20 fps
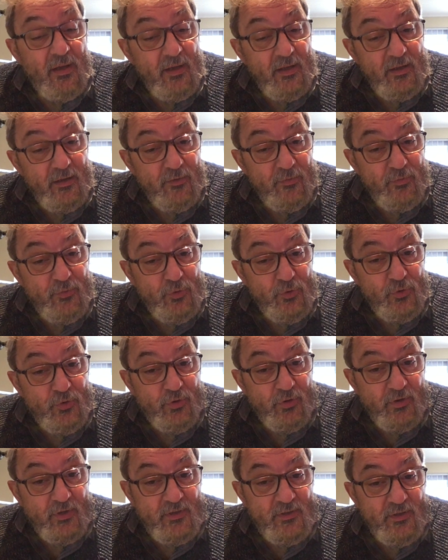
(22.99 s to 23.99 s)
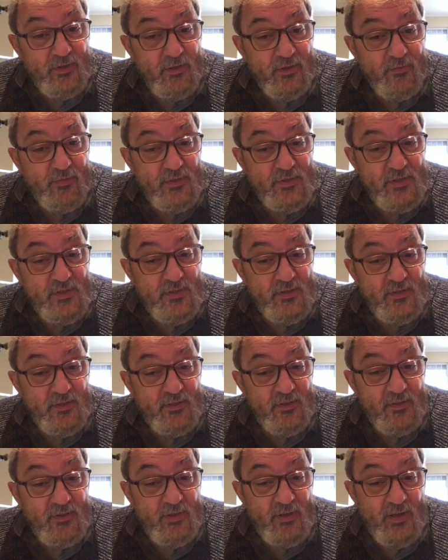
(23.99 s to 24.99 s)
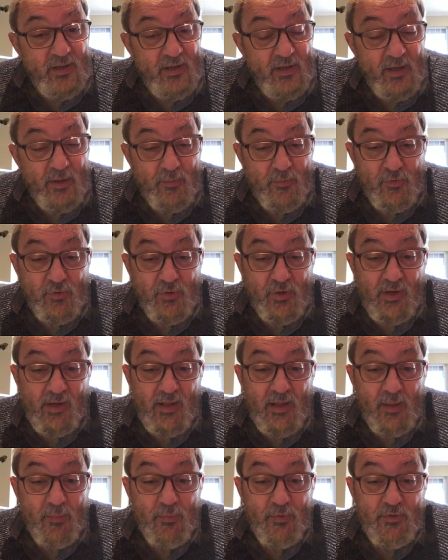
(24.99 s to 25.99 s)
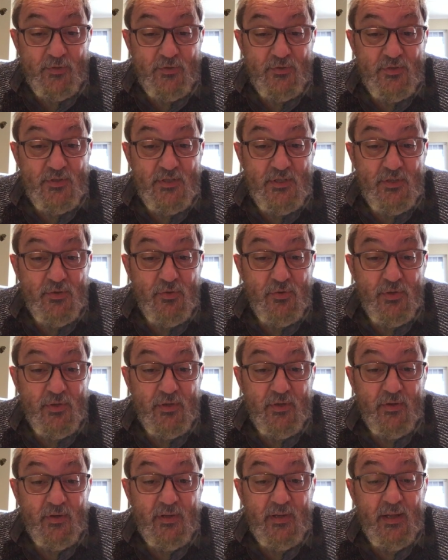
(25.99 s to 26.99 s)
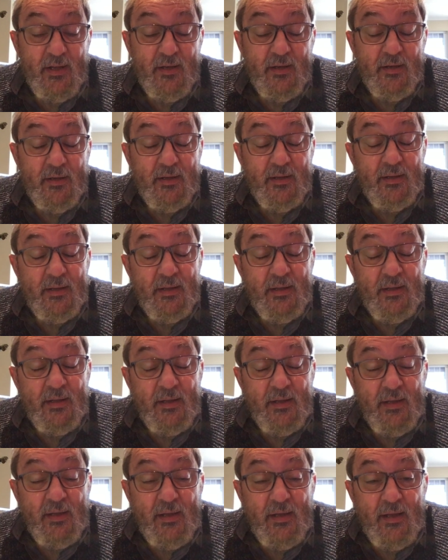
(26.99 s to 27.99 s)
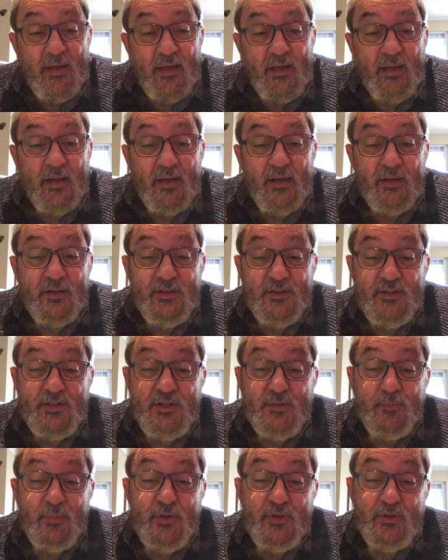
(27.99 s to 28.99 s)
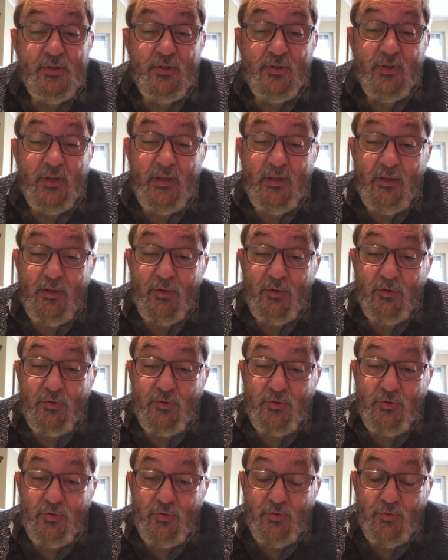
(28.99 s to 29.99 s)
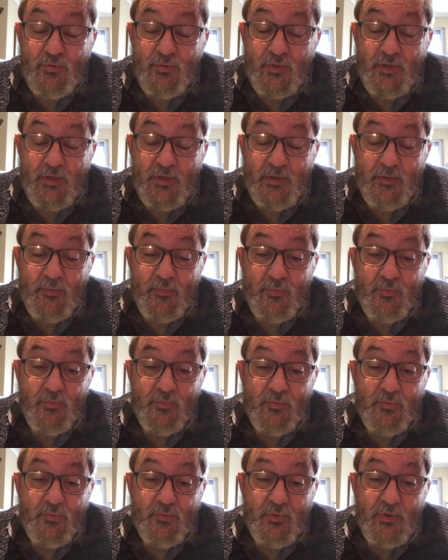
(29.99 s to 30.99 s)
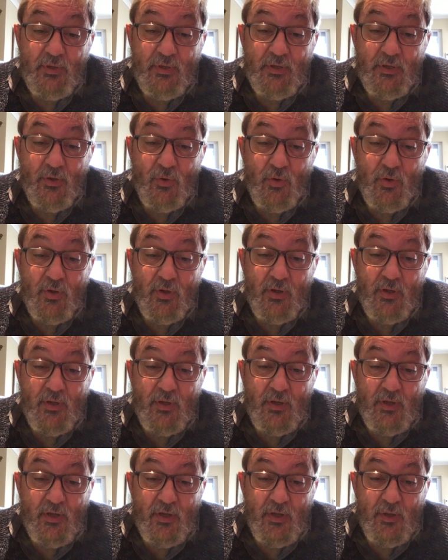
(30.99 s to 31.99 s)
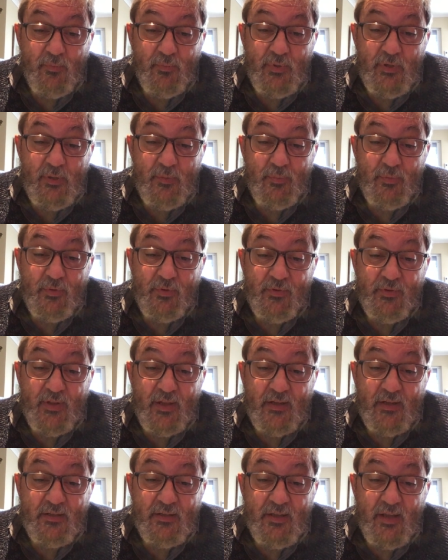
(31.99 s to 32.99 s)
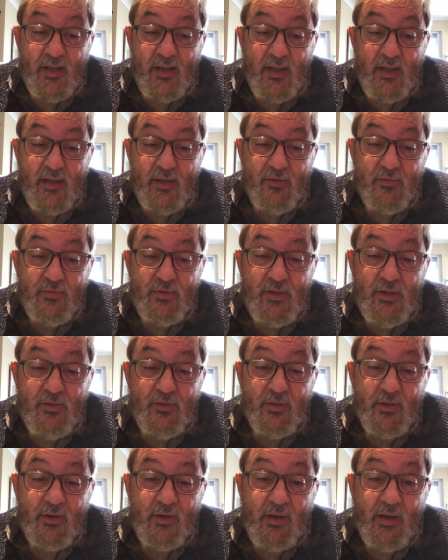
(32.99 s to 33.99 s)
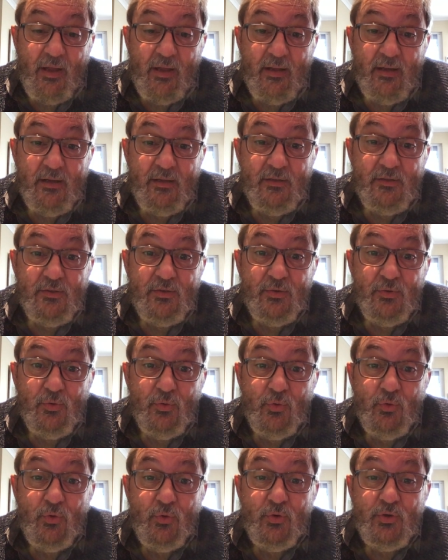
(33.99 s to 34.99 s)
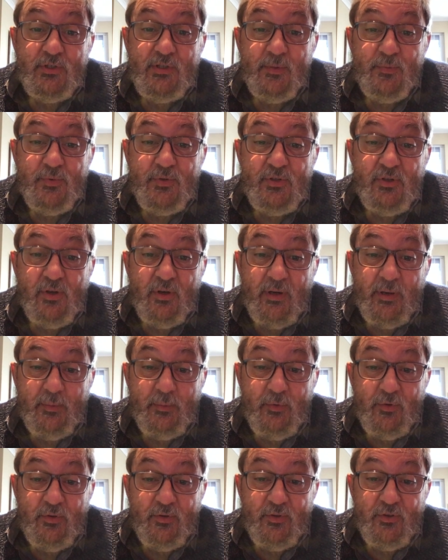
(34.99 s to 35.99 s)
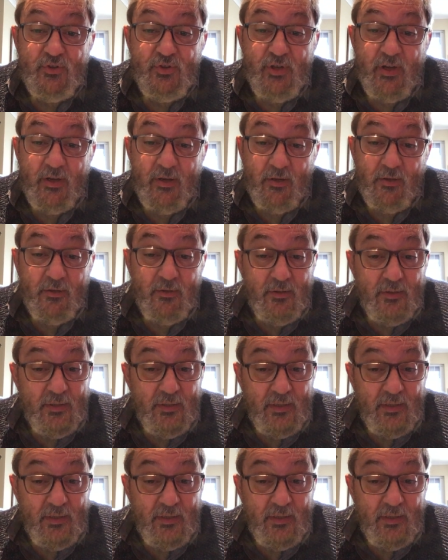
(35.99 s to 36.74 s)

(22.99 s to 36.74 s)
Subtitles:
If you're a return visitor, I'm really happy to see you here again. A special thank you to people that have either liked or subscribed to the channel.